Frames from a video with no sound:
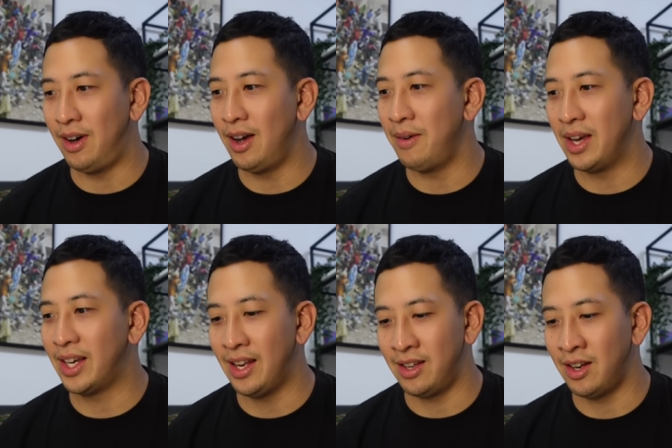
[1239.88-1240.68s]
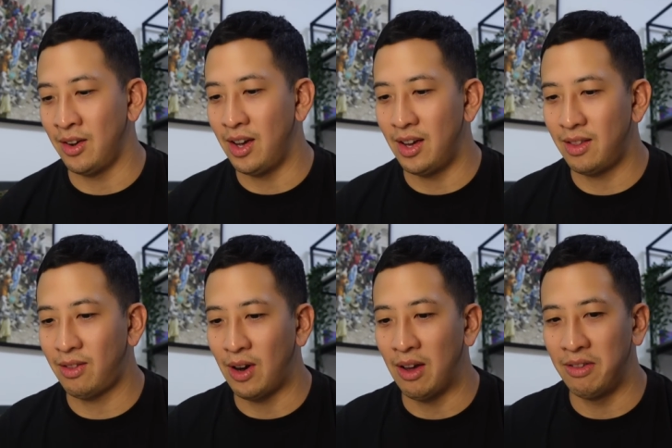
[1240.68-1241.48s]
I've again, you know,
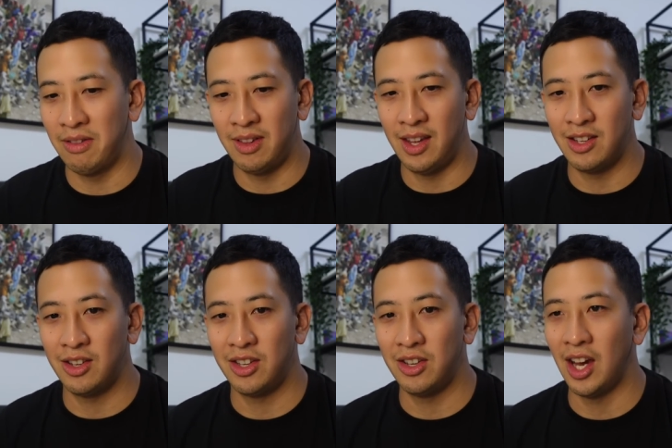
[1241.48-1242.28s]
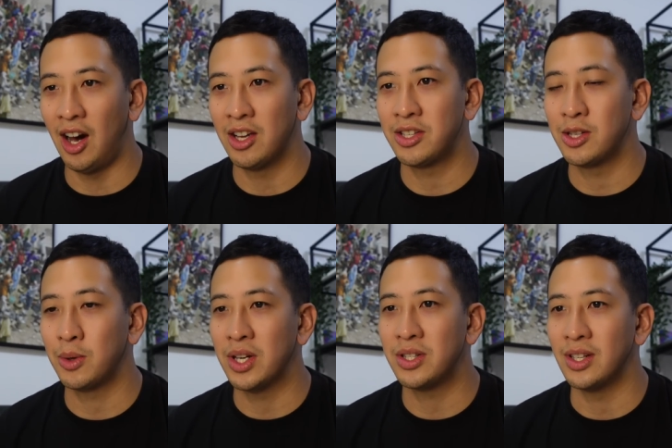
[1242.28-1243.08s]
throughout the, you, you get asked those
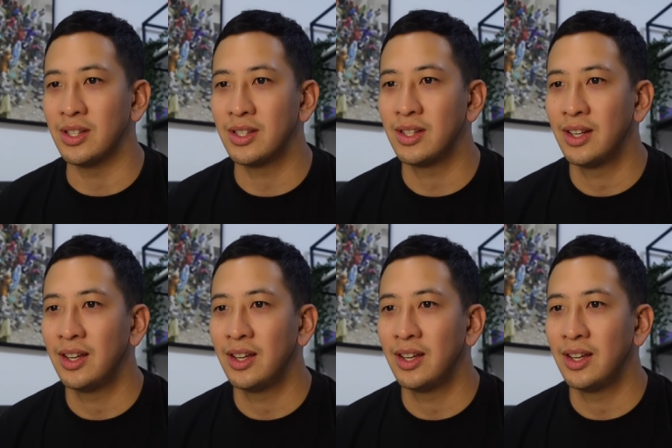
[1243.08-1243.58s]
questions